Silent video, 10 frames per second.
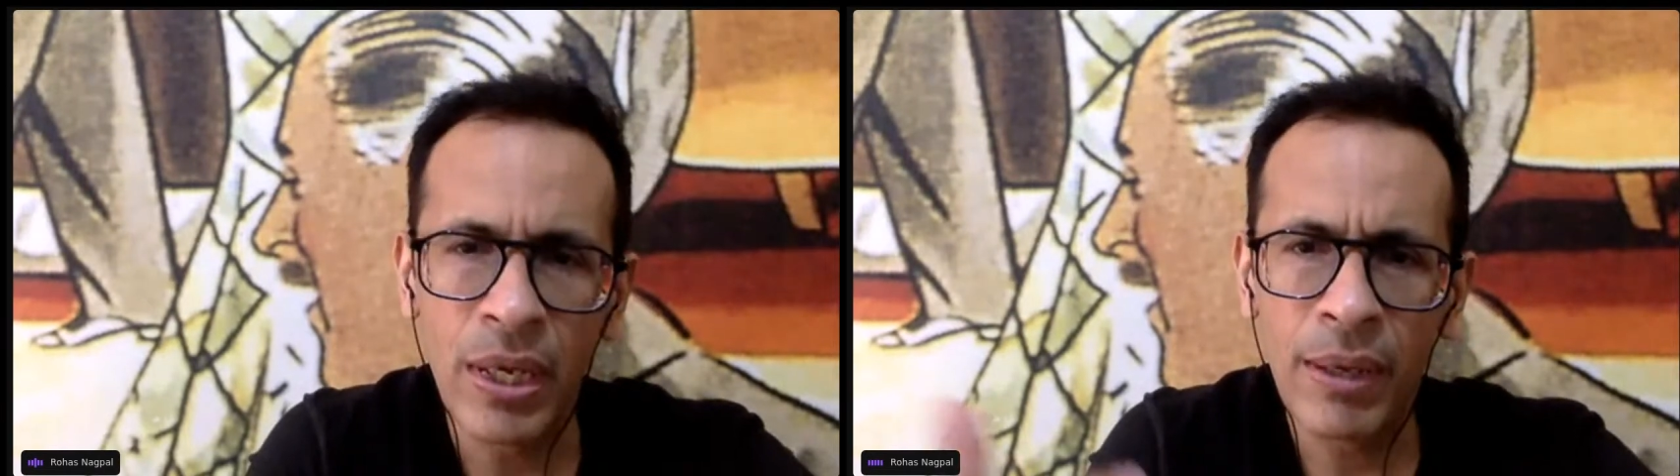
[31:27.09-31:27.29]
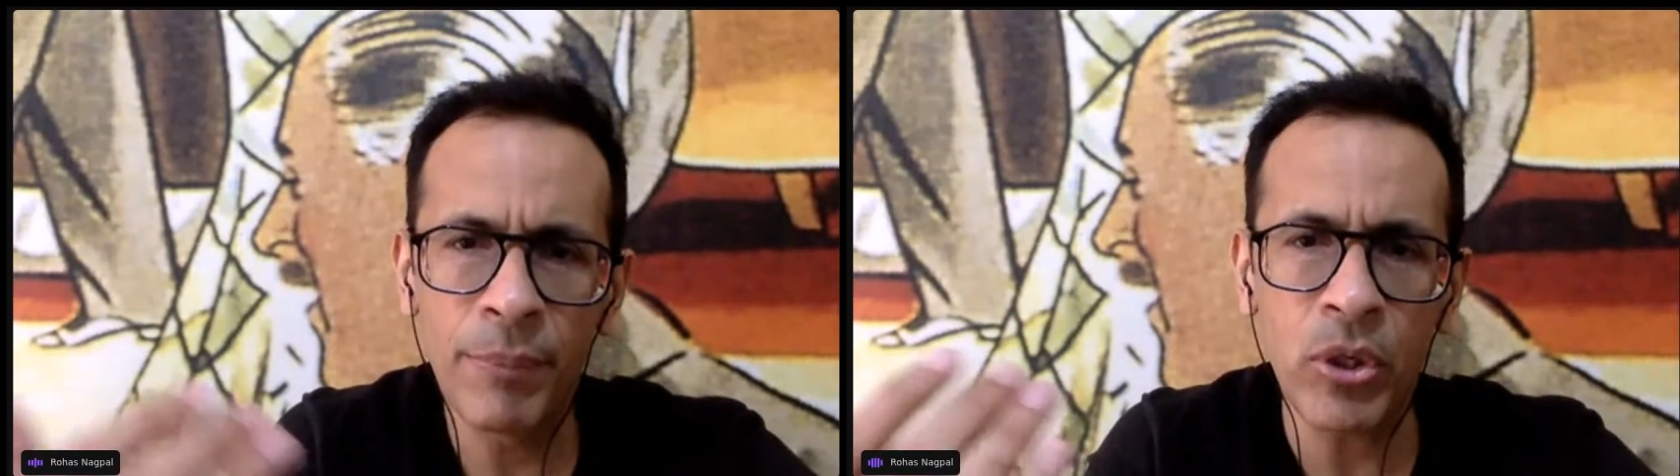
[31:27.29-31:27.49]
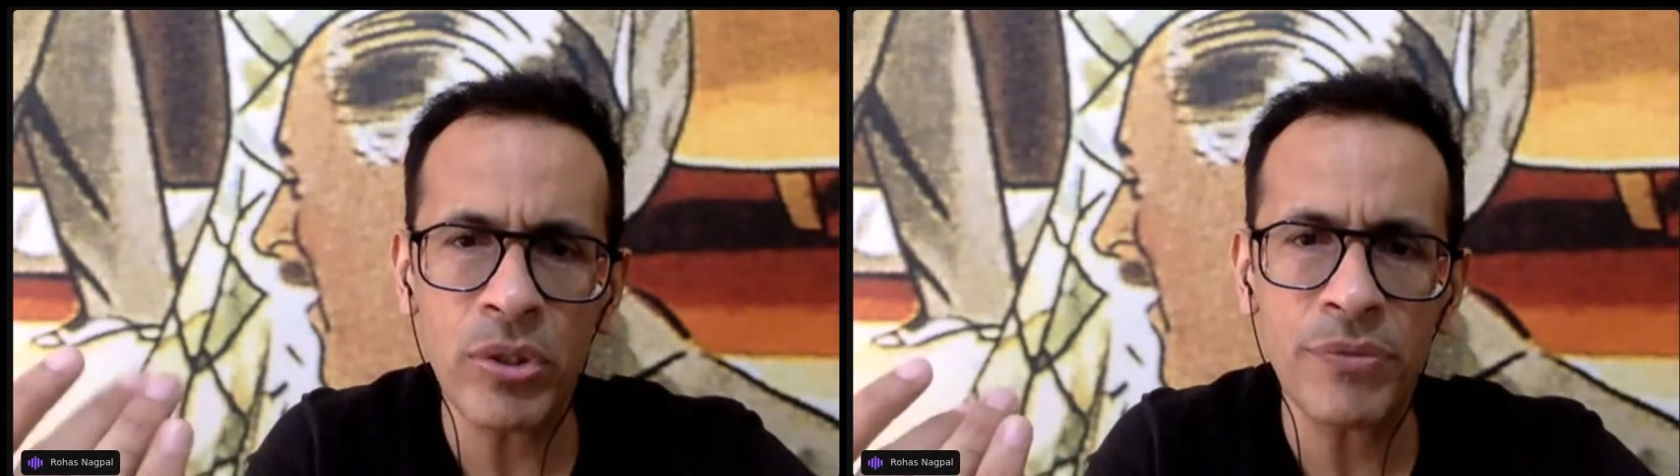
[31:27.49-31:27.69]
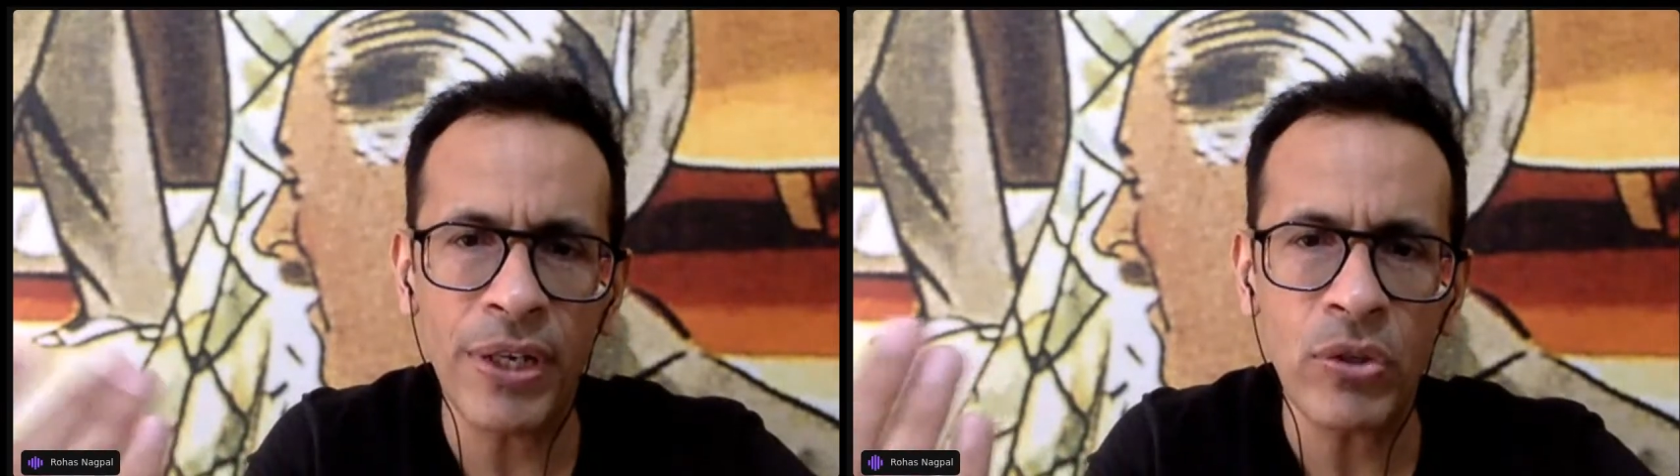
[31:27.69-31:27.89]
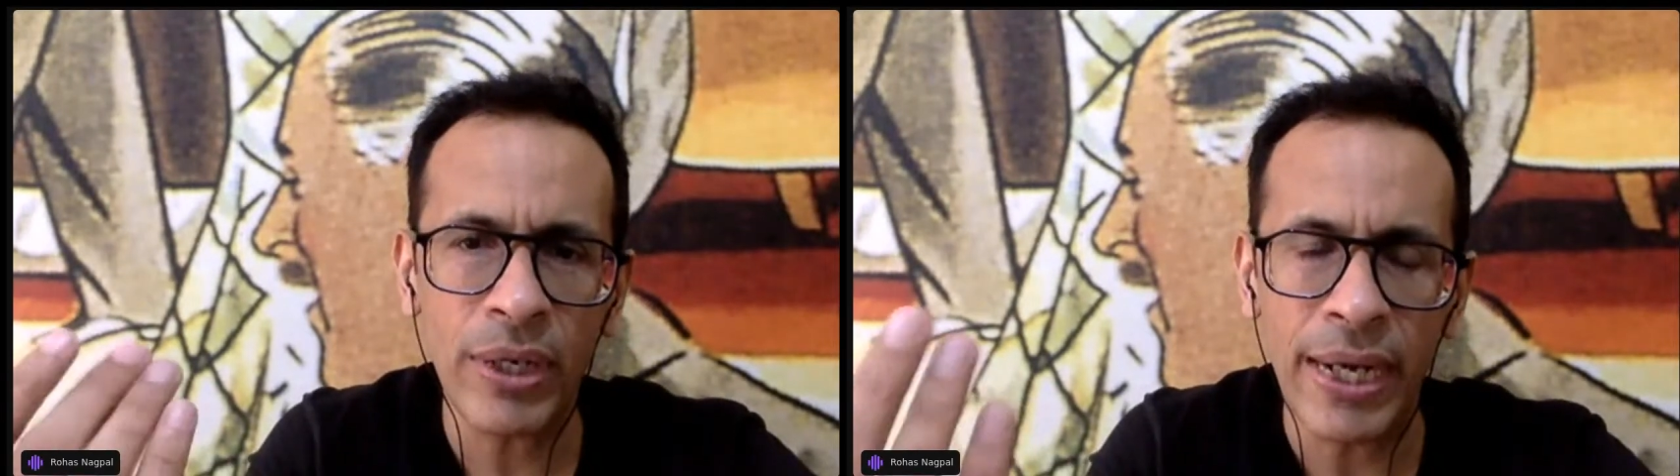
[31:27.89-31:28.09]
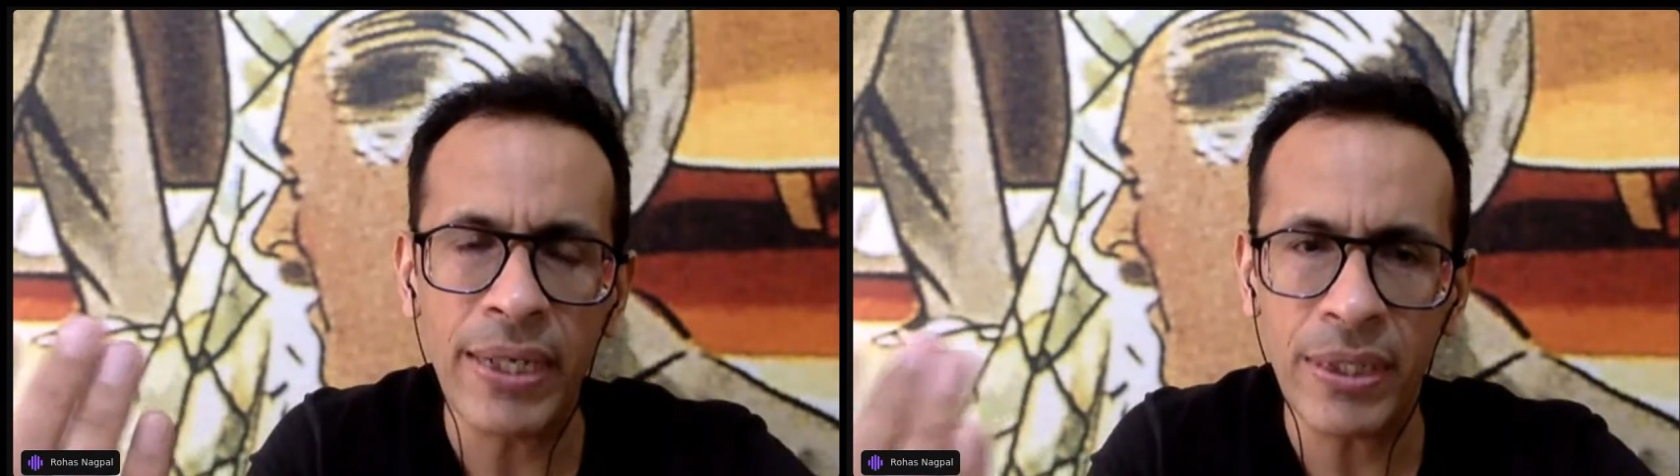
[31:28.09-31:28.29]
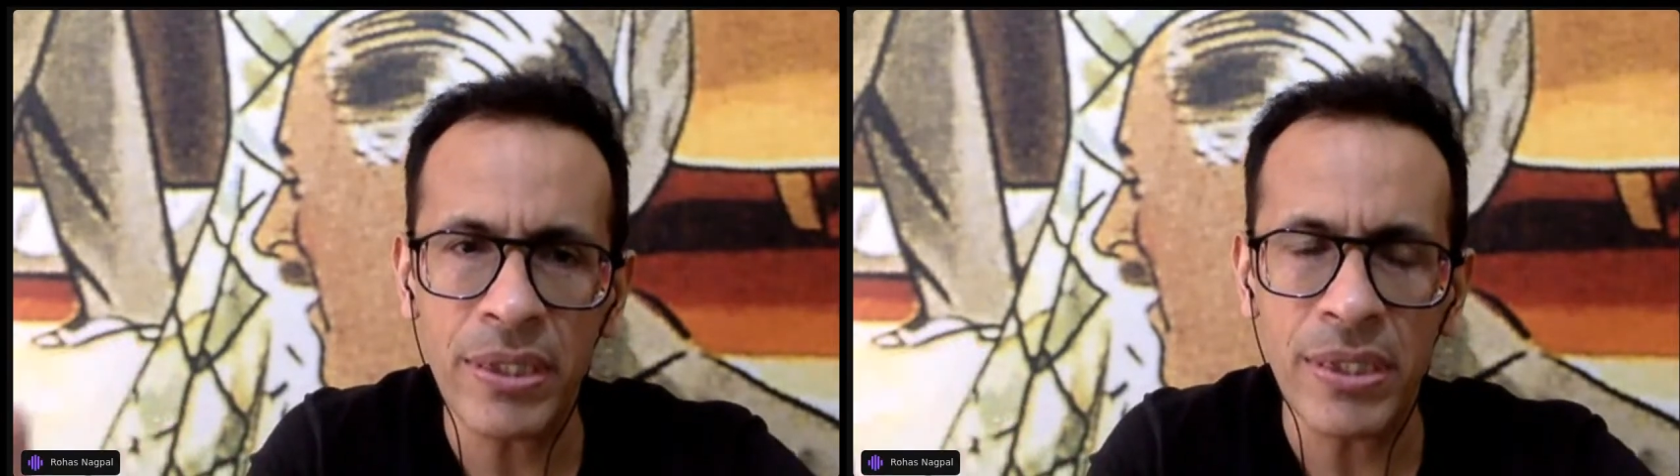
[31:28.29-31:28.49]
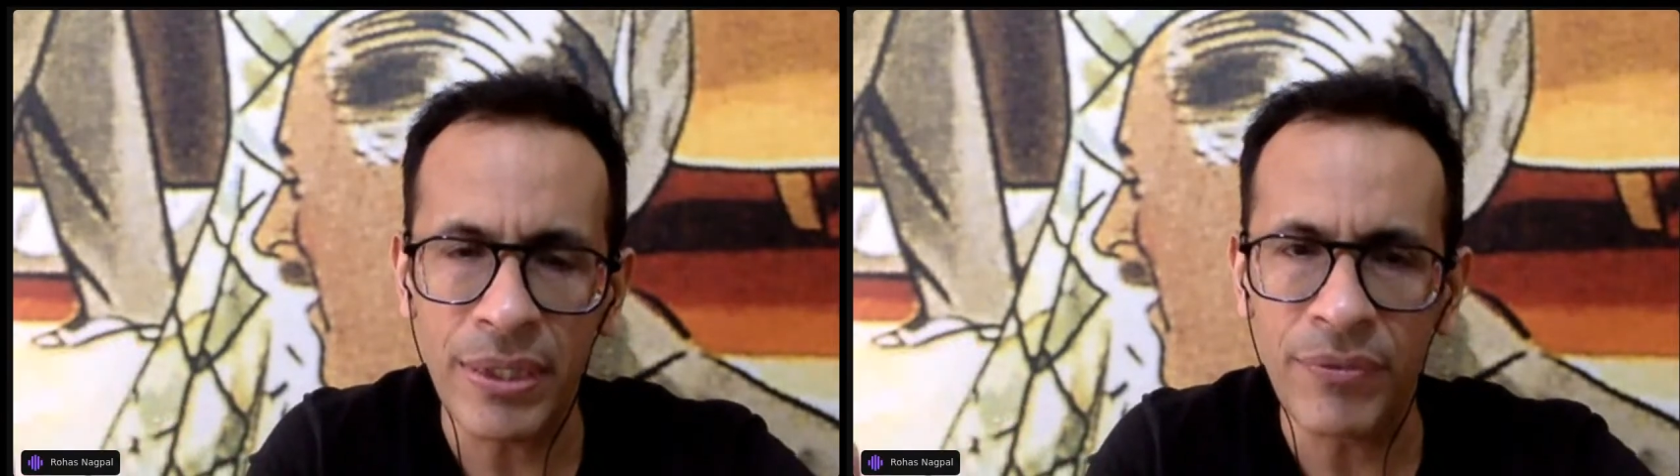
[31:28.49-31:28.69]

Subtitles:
Because when you are renting these EV